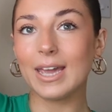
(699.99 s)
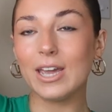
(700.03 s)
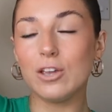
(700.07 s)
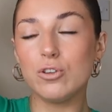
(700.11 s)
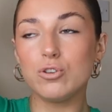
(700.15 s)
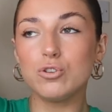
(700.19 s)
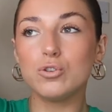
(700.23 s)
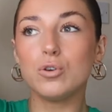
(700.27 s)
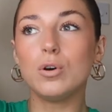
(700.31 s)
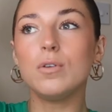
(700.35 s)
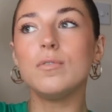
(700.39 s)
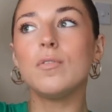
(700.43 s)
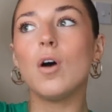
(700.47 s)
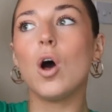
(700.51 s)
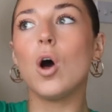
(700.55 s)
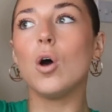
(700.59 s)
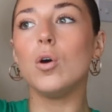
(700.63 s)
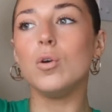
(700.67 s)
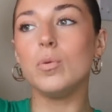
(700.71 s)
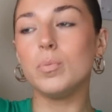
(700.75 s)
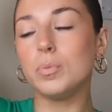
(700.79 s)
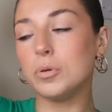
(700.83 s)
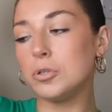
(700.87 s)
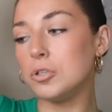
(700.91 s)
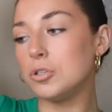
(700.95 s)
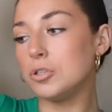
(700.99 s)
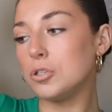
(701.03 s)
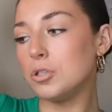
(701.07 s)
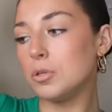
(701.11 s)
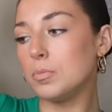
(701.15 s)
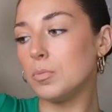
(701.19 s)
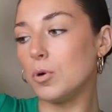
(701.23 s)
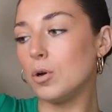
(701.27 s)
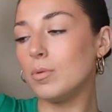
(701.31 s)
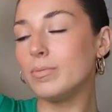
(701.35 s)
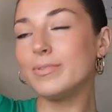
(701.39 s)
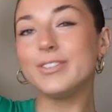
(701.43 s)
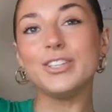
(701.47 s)
it sort of opens
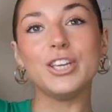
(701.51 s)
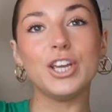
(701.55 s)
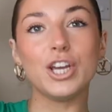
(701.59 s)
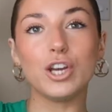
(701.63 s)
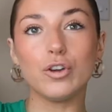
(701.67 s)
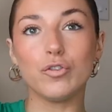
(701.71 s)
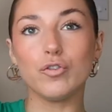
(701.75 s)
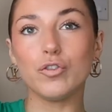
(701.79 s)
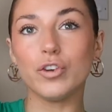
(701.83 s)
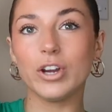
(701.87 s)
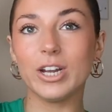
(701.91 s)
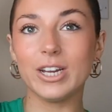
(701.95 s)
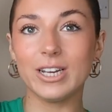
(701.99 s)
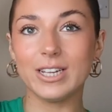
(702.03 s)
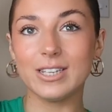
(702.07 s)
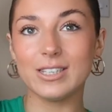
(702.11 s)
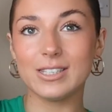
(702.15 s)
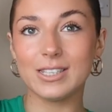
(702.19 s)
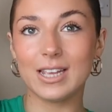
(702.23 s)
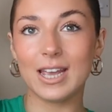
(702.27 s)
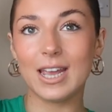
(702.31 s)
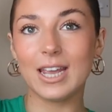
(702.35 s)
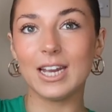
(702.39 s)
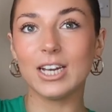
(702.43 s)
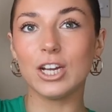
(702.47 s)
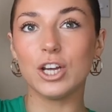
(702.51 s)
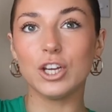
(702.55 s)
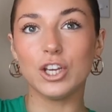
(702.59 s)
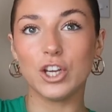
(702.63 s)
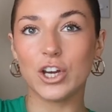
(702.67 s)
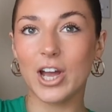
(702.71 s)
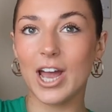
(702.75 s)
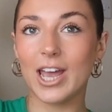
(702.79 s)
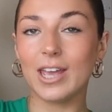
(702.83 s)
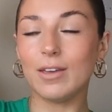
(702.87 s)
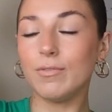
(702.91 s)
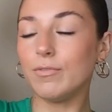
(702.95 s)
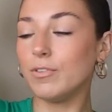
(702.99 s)
them up so you can really see like
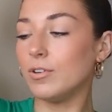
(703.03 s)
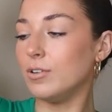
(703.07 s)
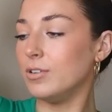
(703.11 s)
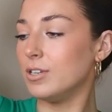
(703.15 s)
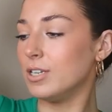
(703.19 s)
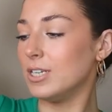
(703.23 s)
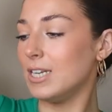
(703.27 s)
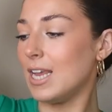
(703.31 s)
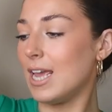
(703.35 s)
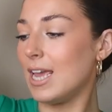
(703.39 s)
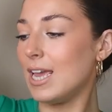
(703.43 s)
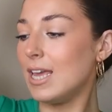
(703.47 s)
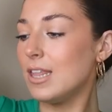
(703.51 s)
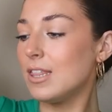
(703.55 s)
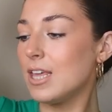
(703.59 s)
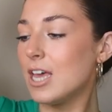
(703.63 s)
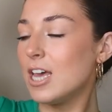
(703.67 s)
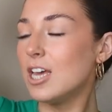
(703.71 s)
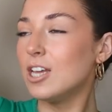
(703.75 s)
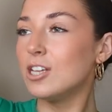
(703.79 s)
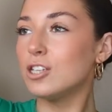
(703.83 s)
your ape underneath.